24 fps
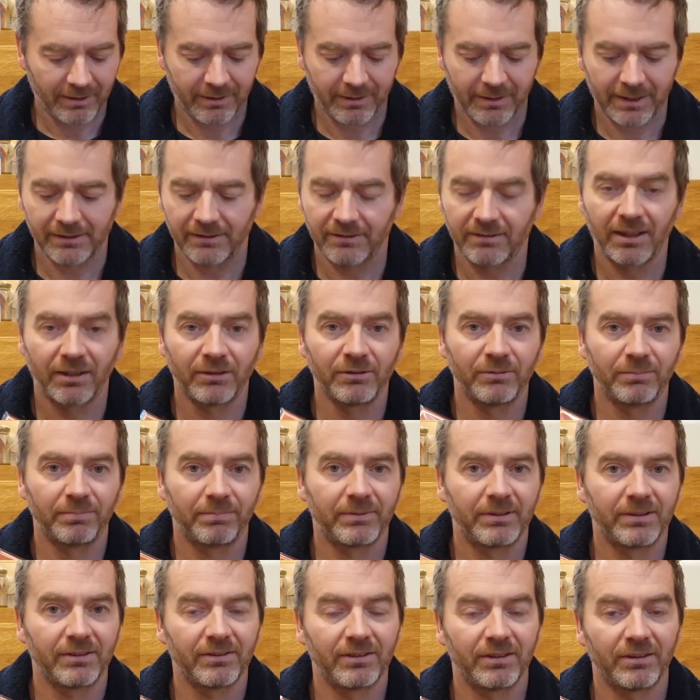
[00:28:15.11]

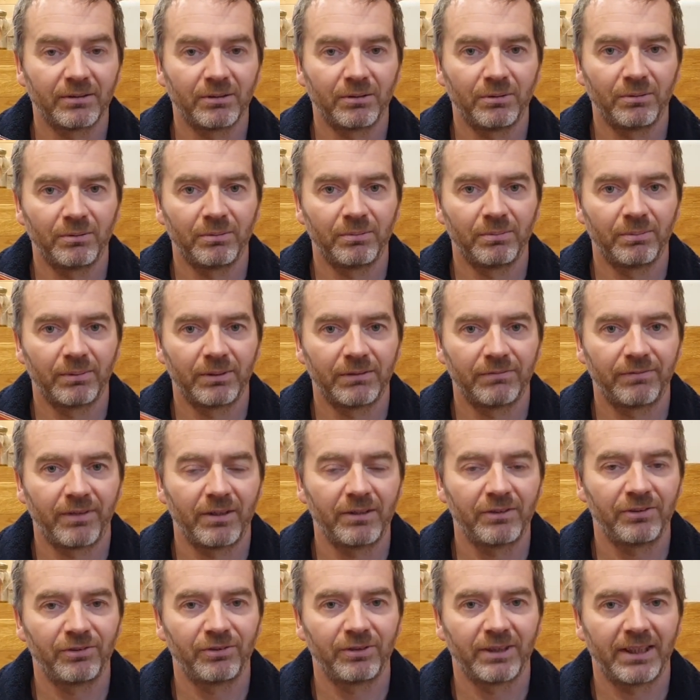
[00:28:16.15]
no advice on
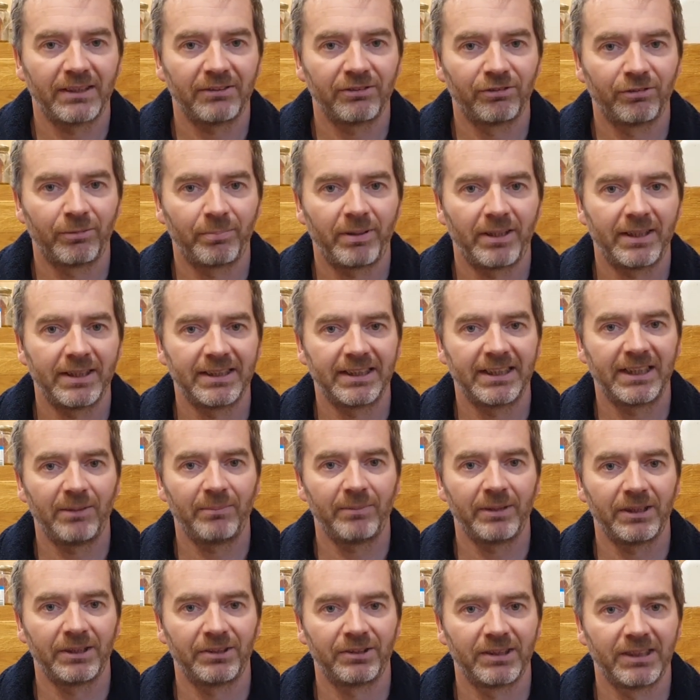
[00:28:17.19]
how to repair the gimmick should
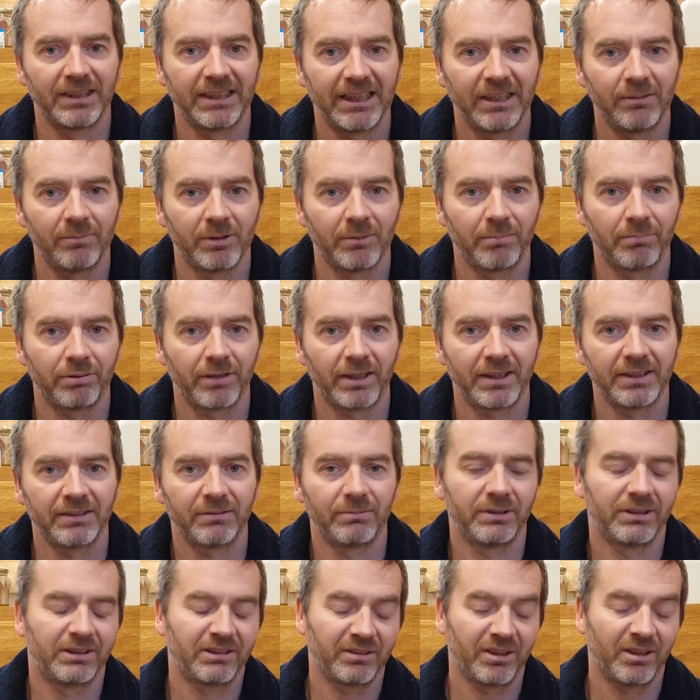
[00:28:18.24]
the gimmick break, which
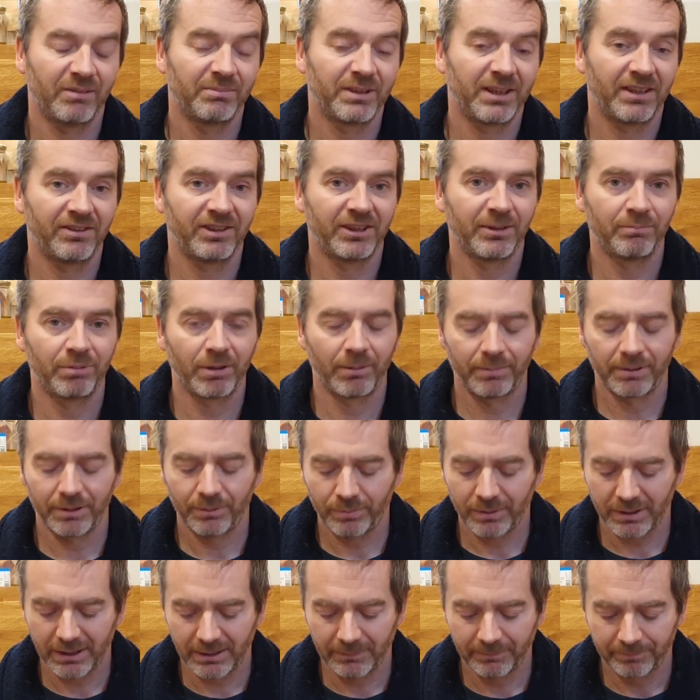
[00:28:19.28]
I'm guessing it probably will.
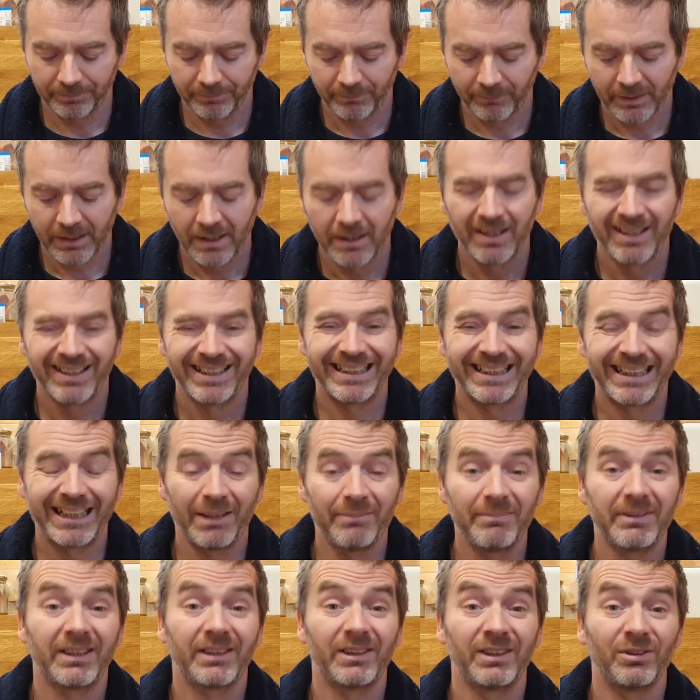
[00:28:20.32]
The gimmick
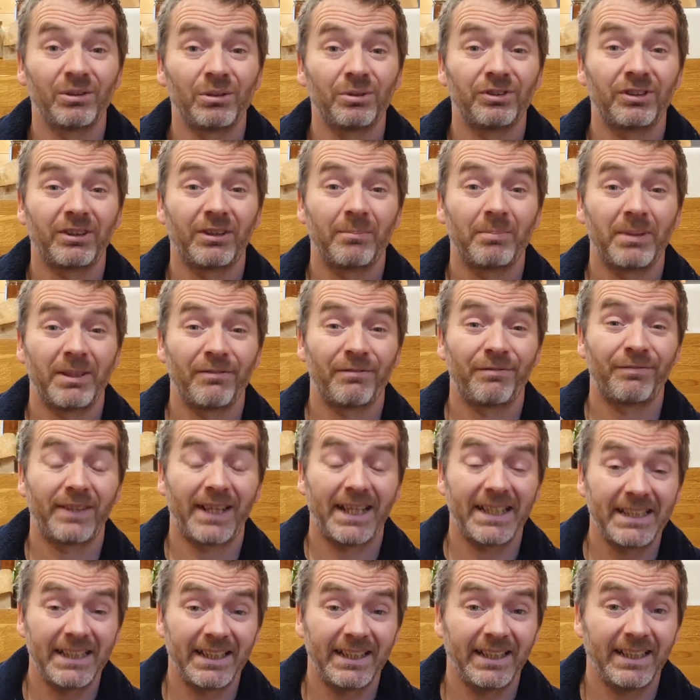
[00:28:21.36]
is also a bit
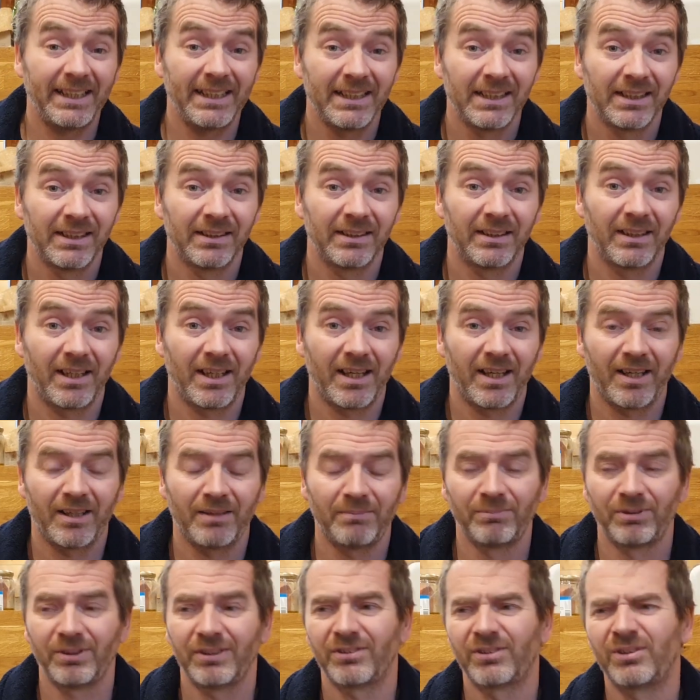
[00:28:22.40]
flaky. So it's
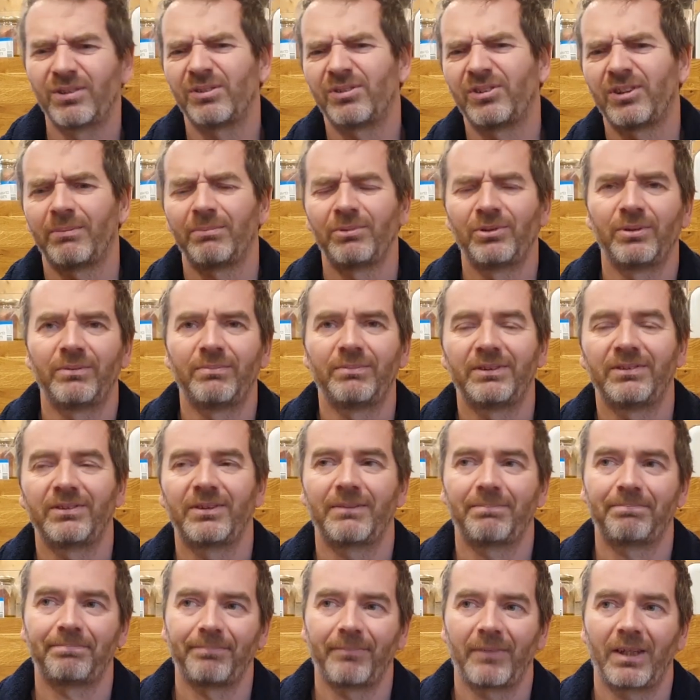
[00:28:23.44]
got some sort of,
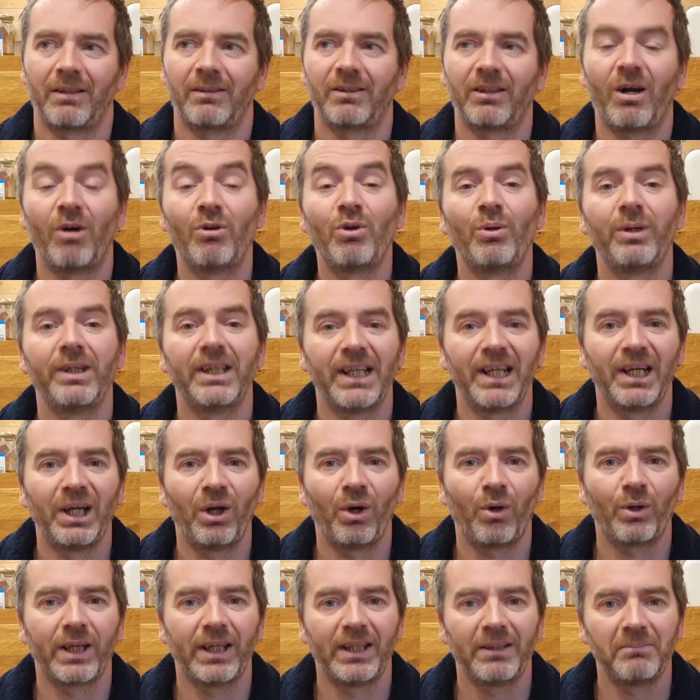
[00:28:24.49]
I'll call it a
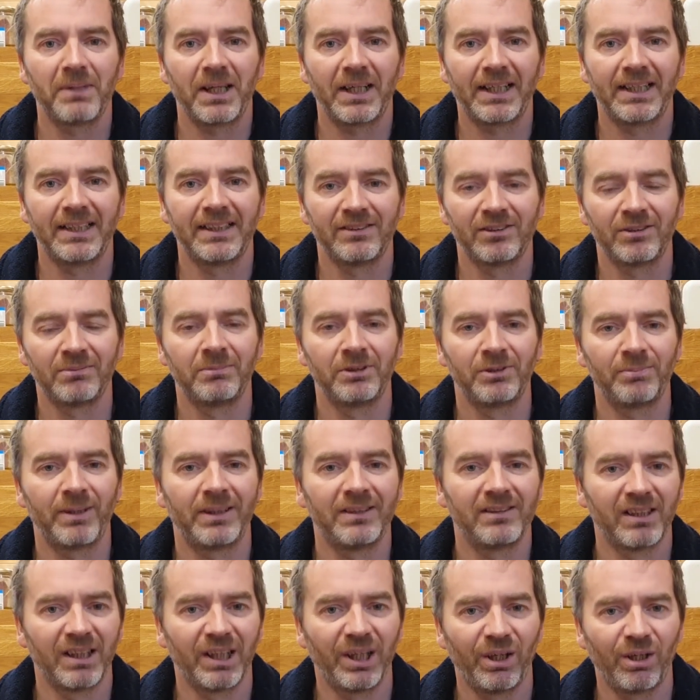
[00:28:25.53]
locking mechanism. It's meant to
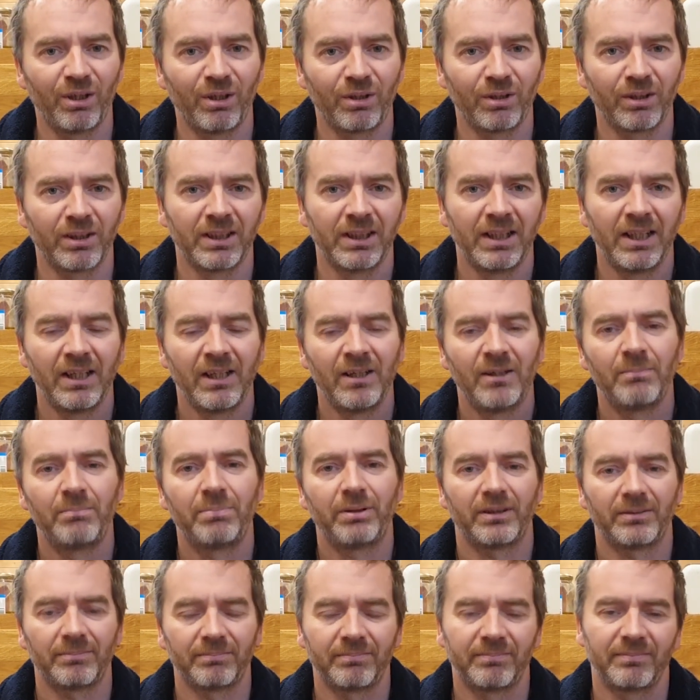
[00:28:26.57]
lock, but
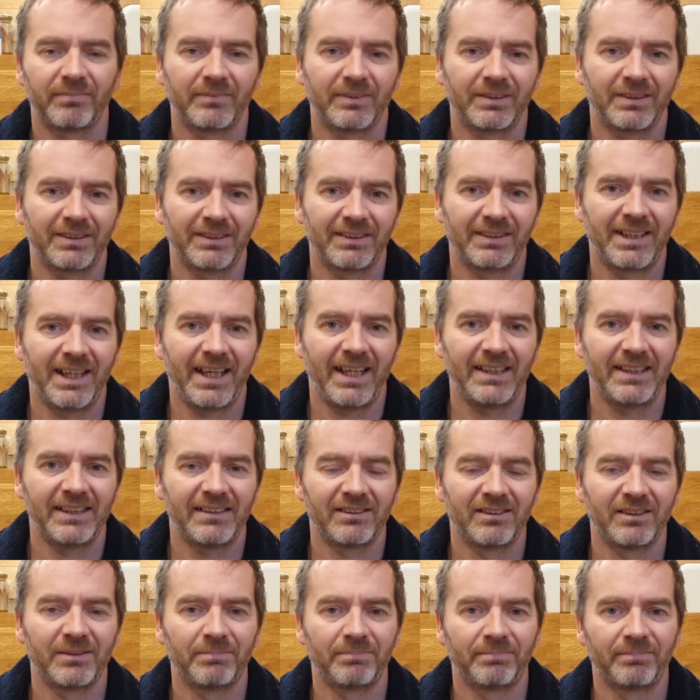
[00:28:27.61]
getting it to
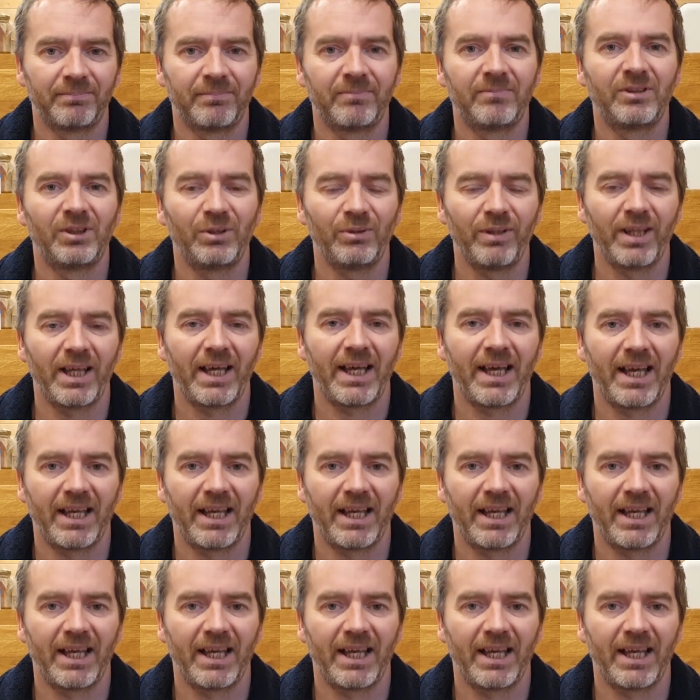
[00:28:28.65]
do that,